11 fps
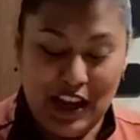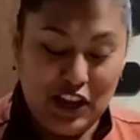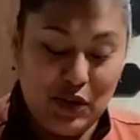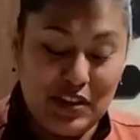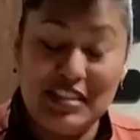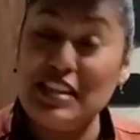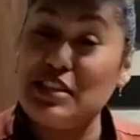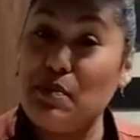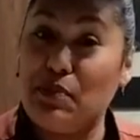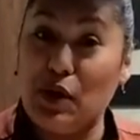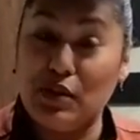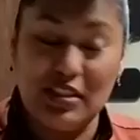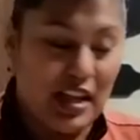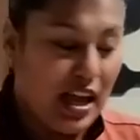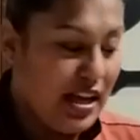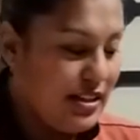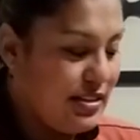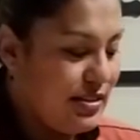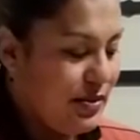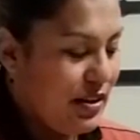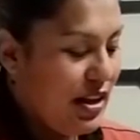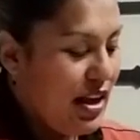and you can season both sides,